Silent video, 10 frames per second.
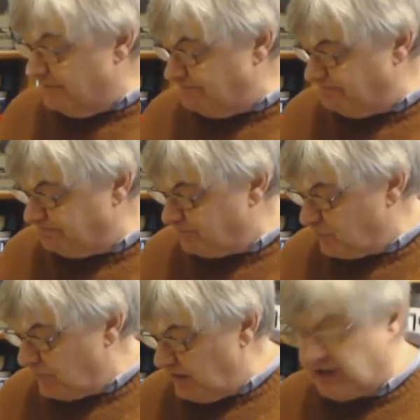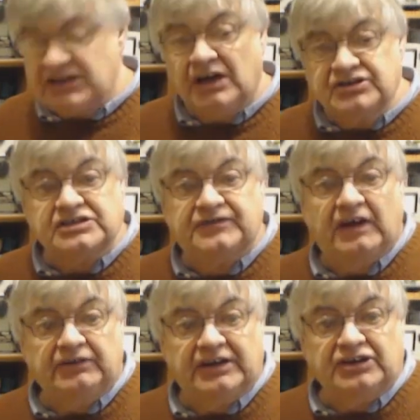I just
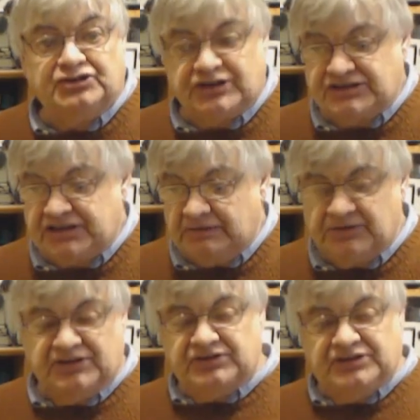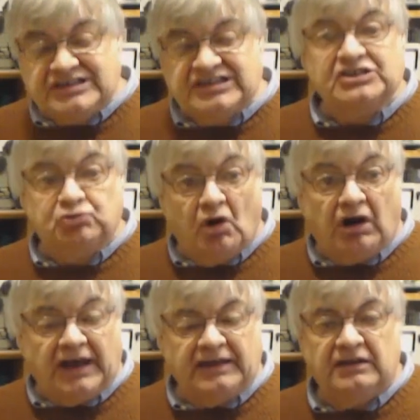found it interesting, but this is
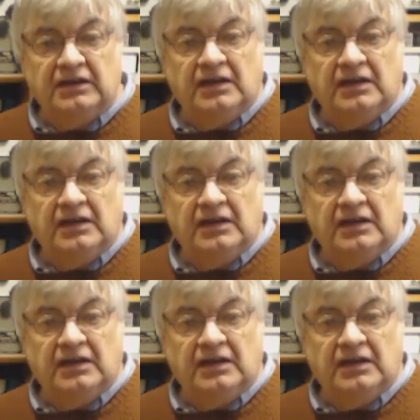why